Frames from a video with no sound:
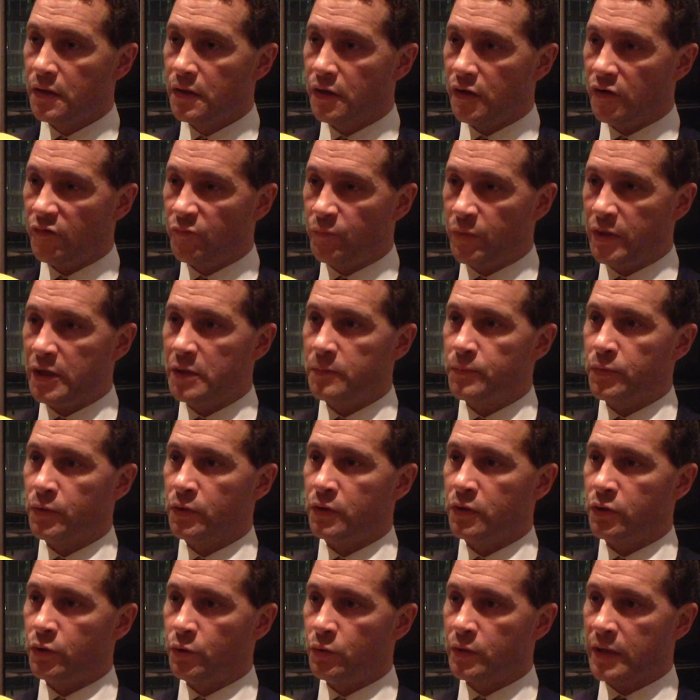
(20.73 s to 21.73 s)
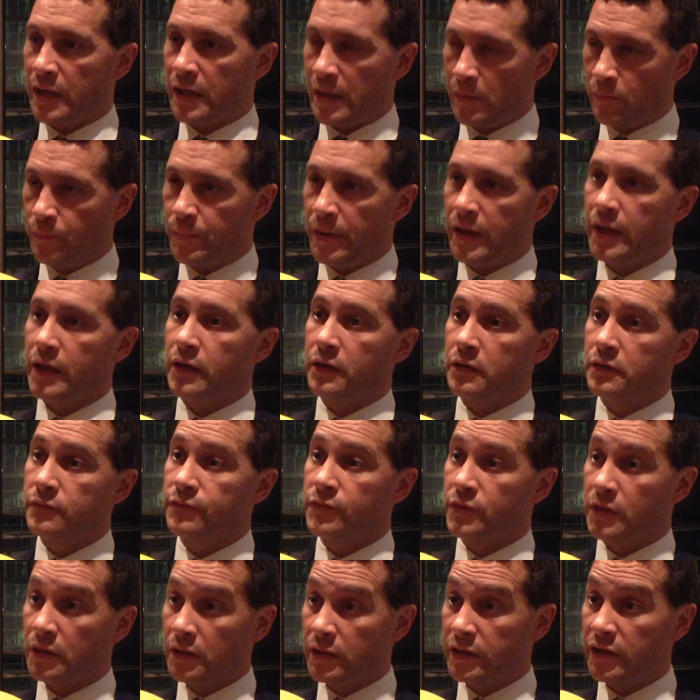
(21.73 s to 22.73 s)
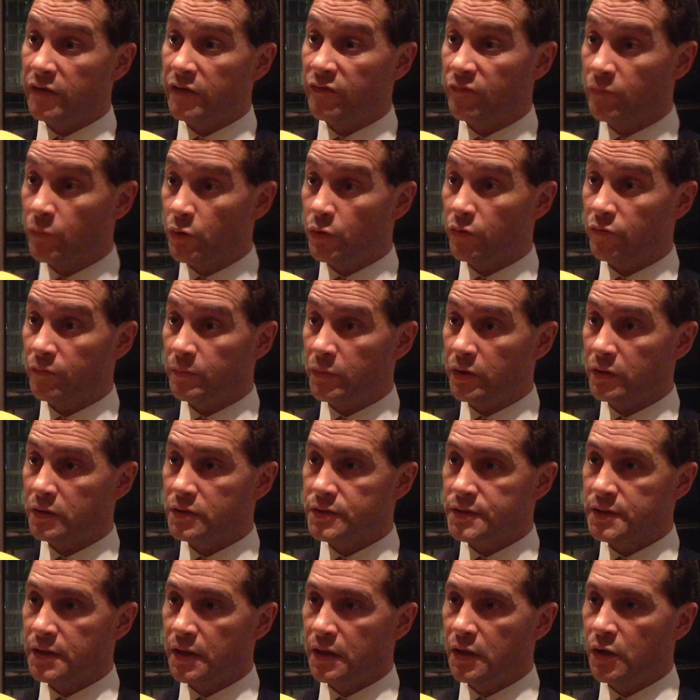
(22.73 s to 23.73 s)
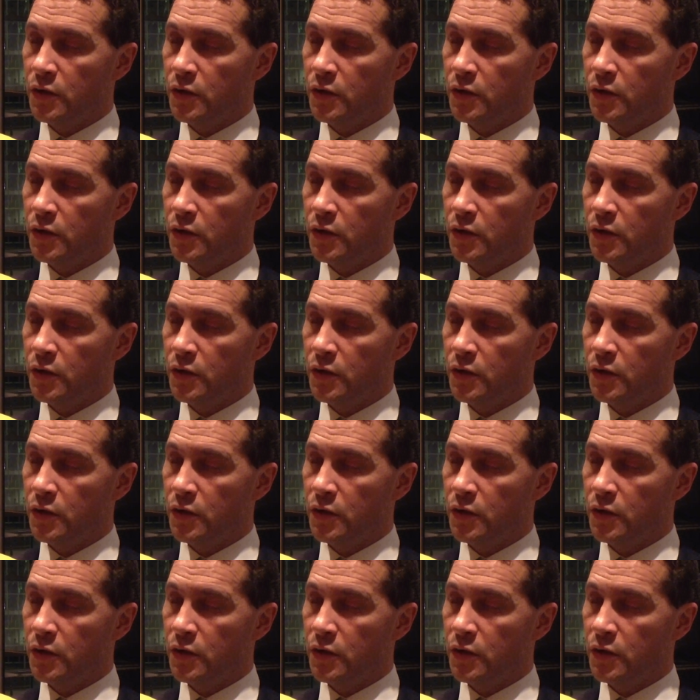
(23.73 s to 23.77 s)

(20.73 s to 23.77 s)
of people who campaigned for the Leave movement,